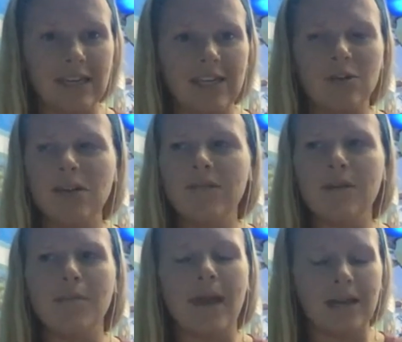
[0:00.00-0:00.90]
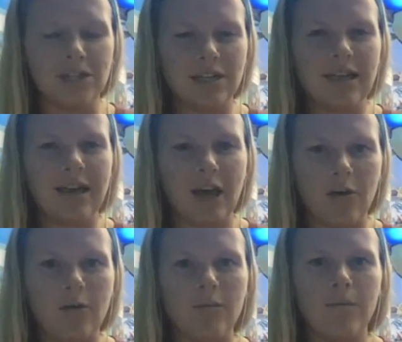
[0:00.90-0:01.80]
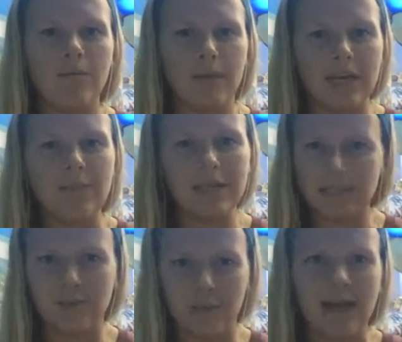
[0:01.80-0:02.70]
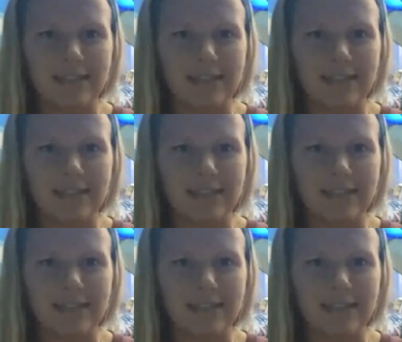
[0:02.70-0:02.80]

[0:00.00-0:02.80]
Can you even imagine how many pieces of